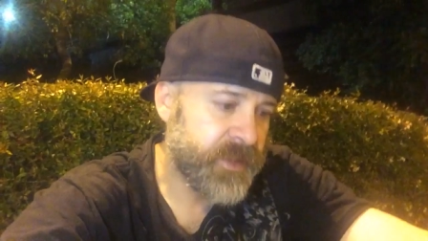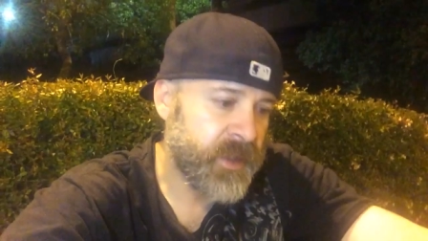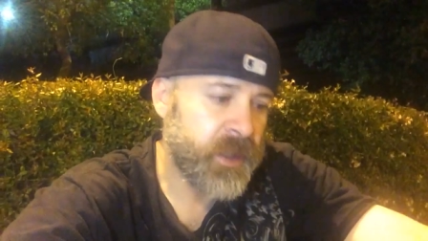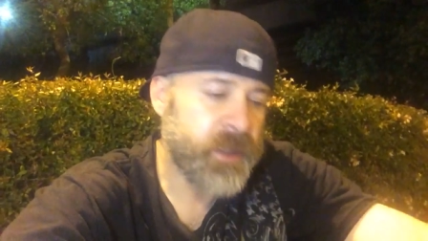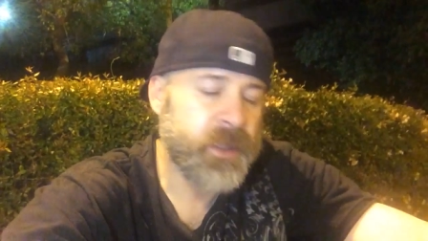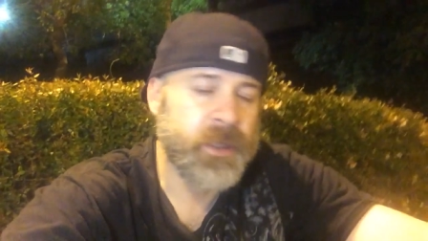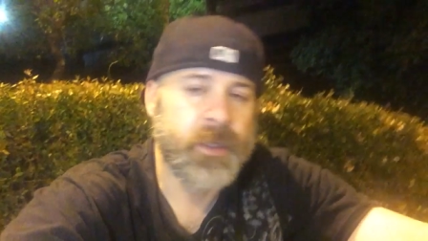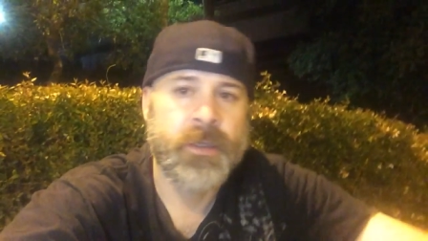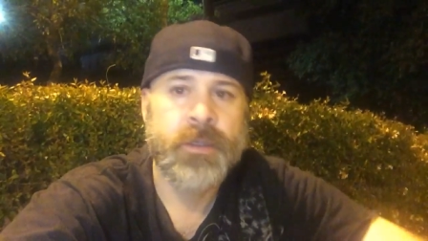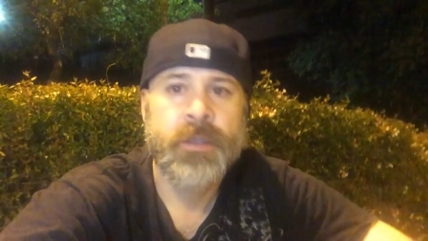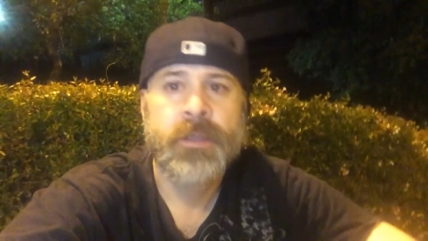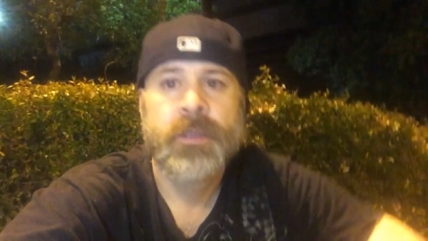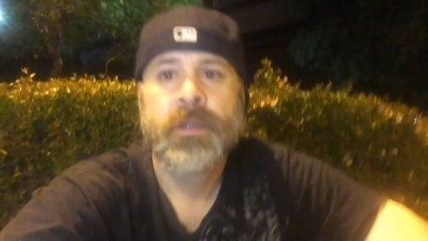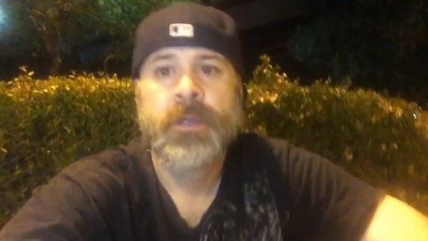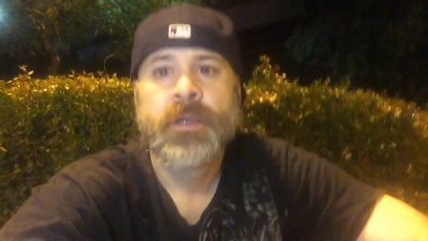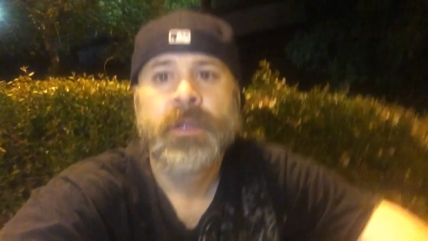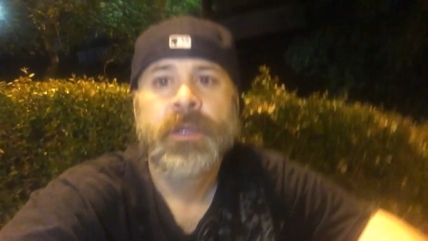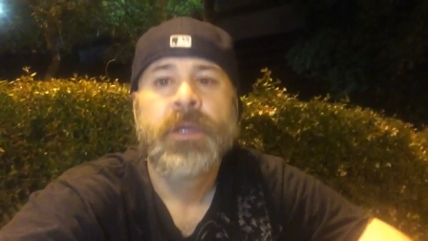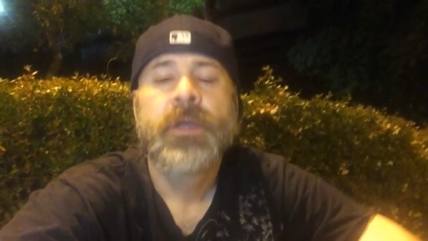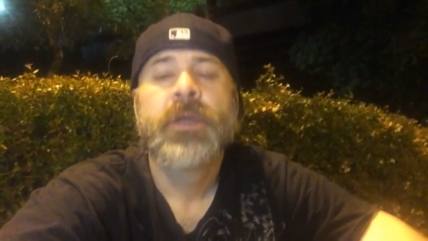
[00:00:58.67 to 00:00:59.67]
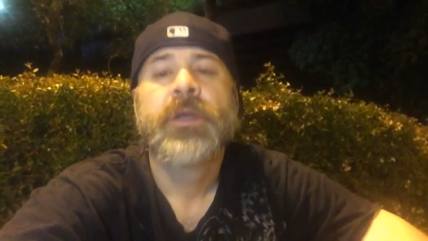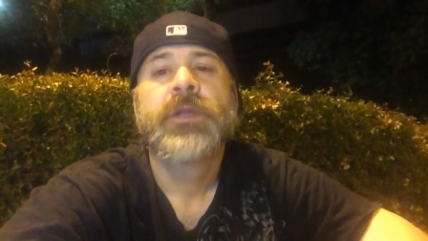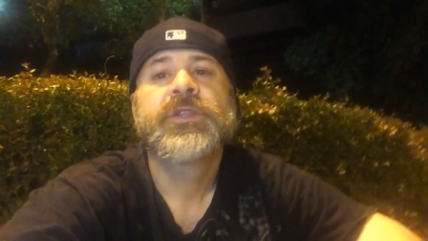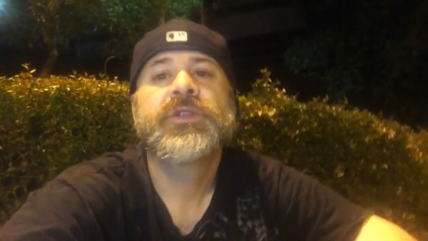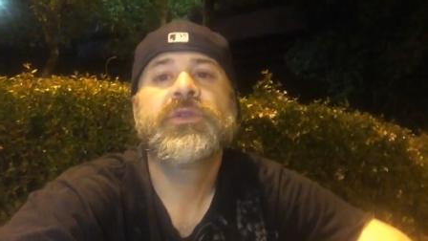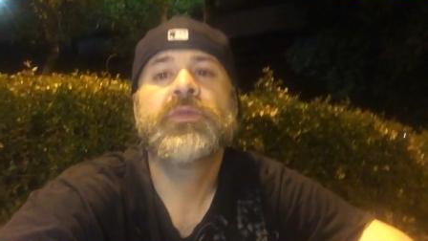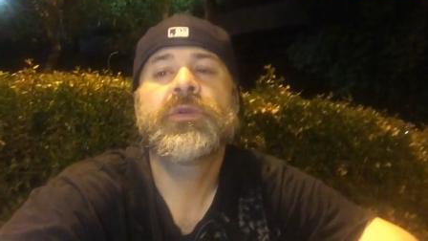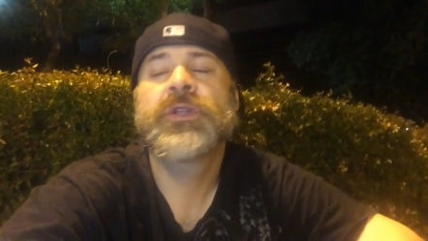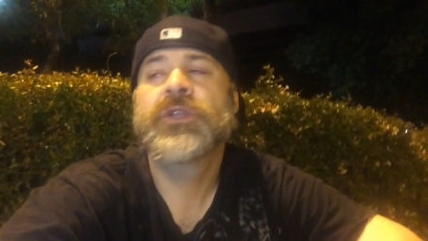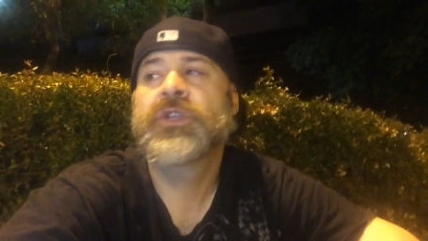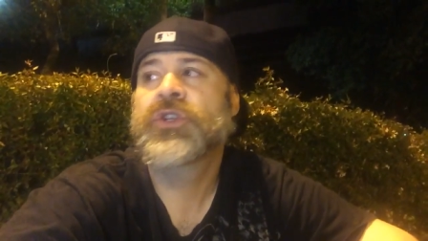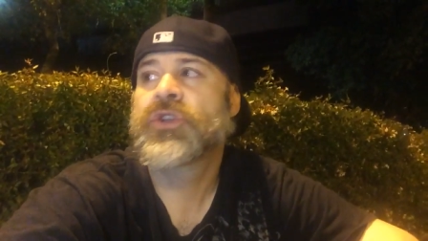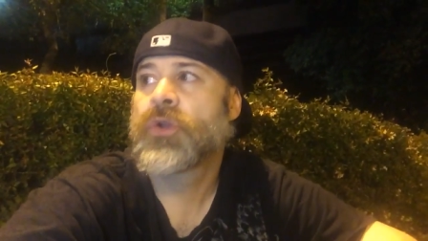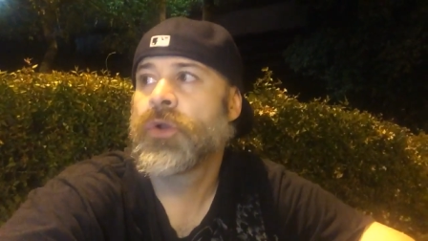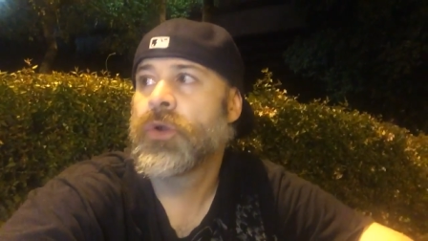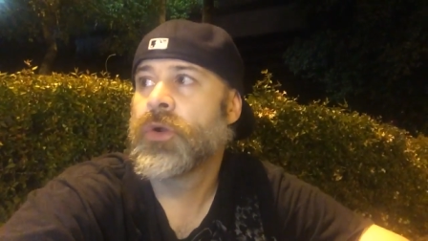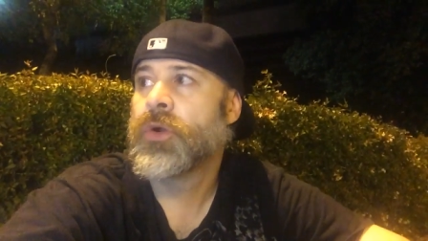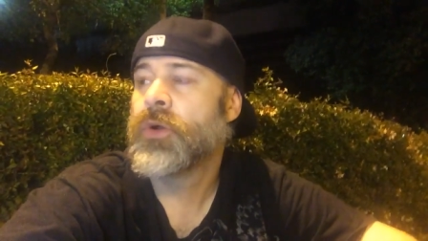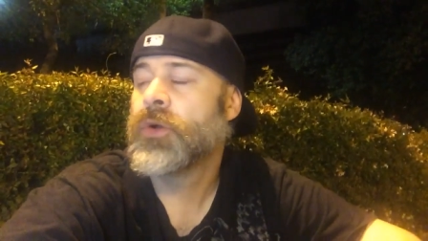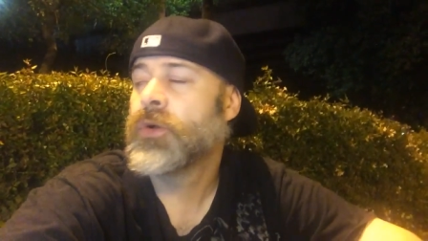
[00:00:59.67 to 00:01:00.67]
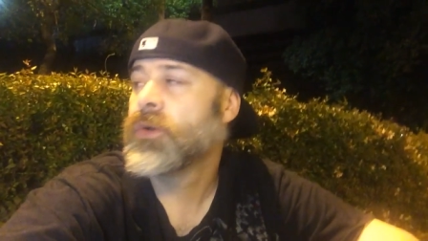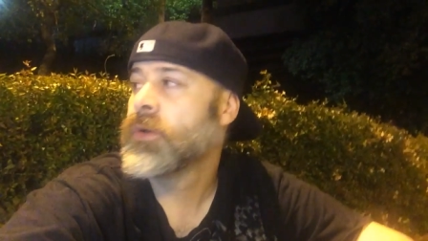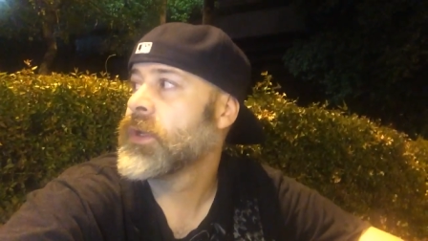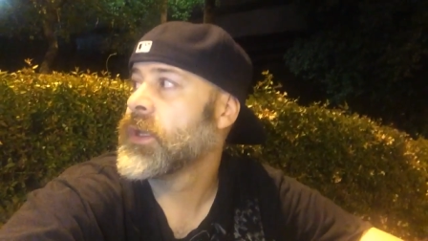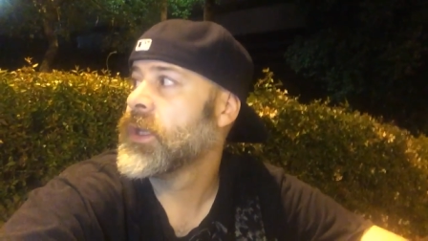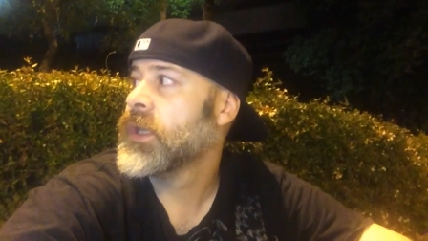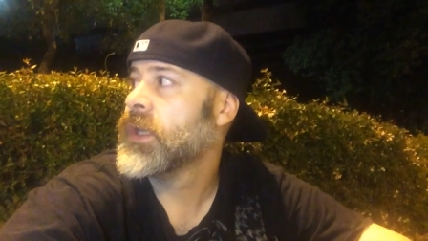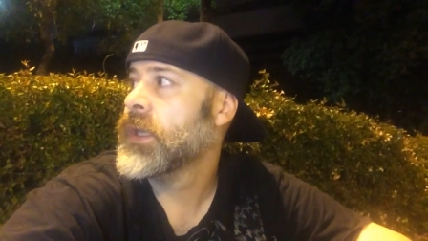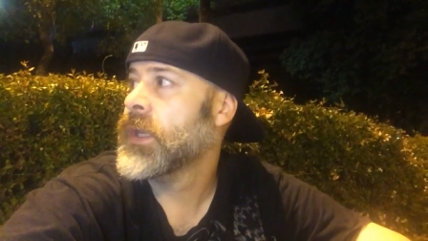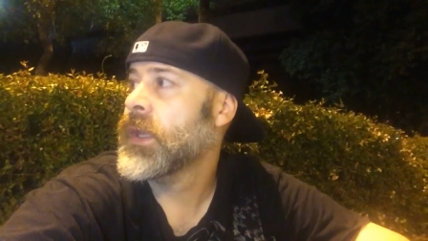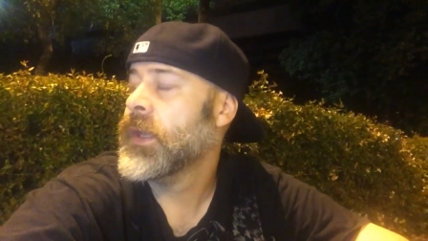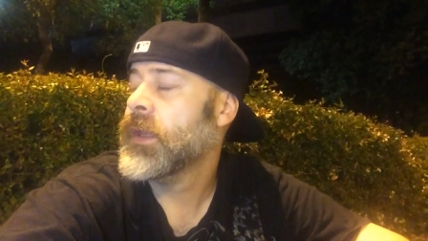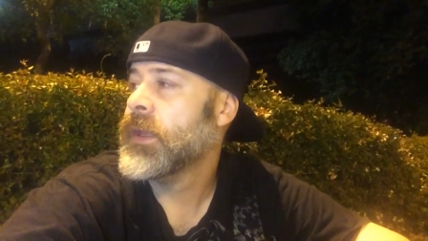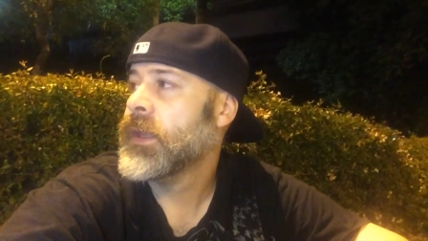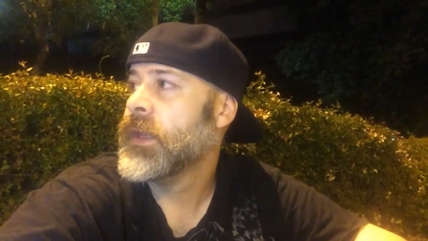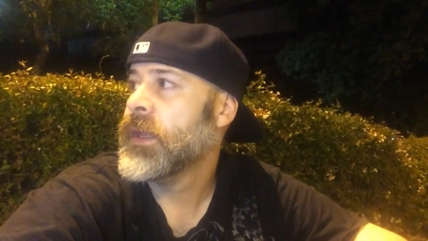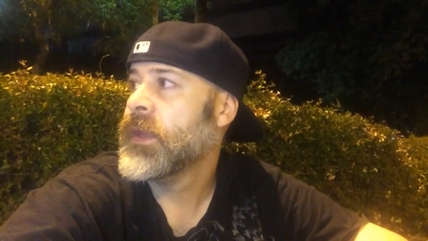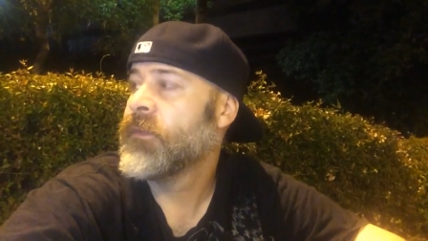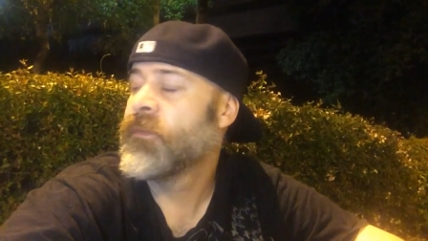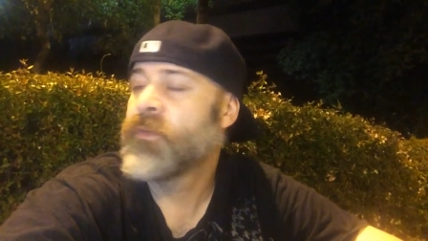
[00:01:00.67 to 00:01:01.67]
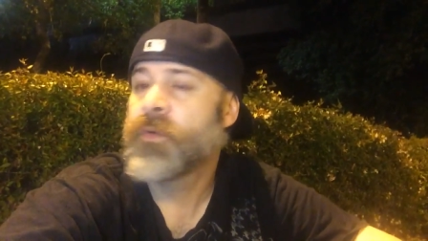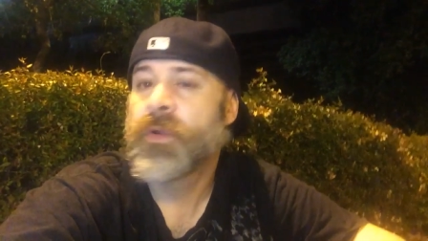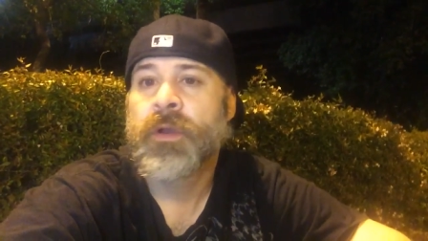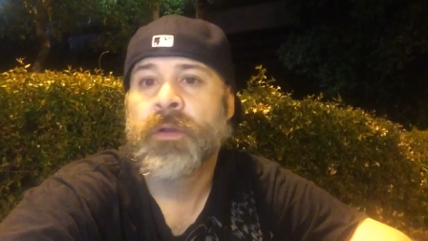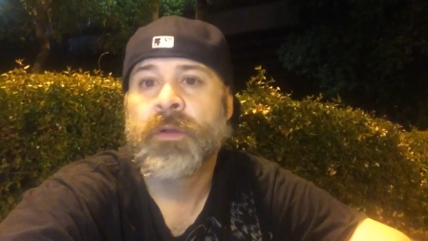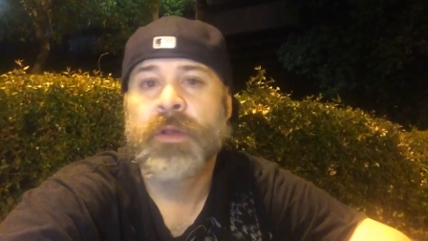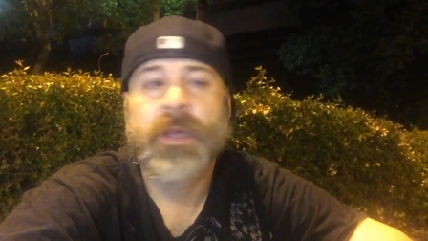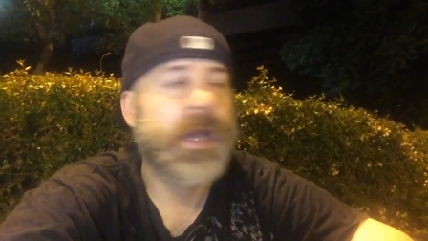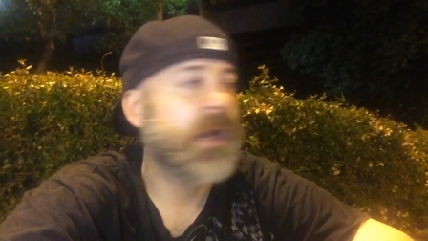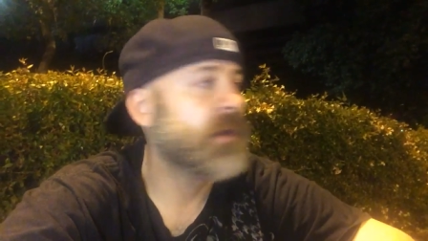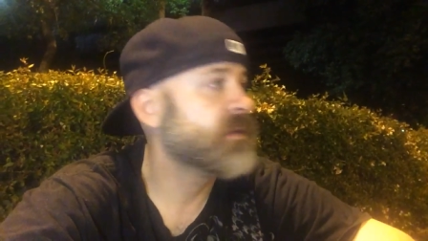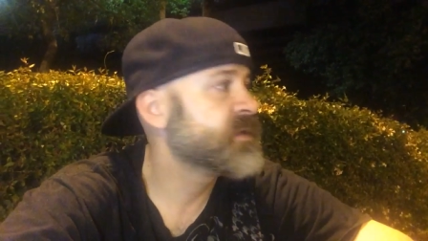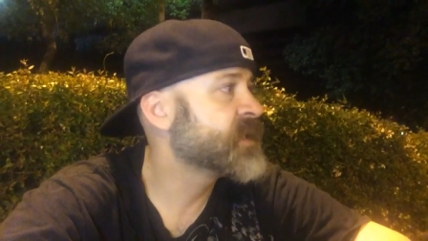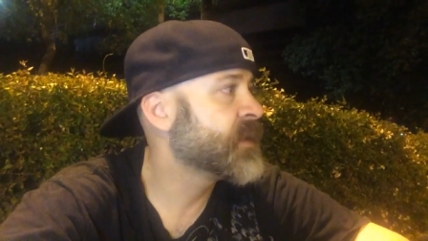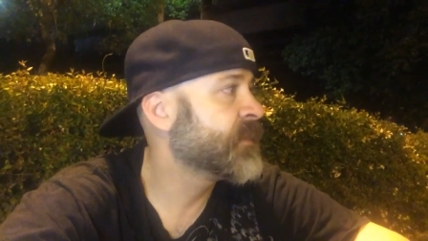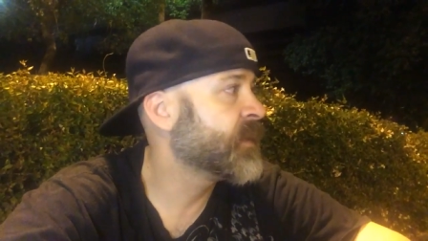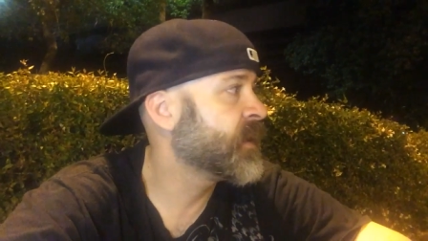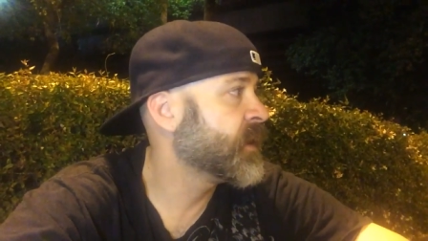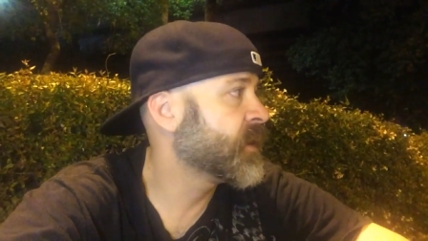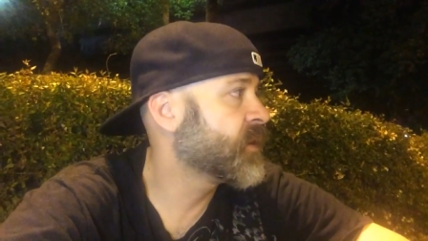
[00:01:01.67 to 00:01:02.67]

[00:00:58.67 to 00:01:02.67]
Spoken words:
thinking, to control if we're going to allow something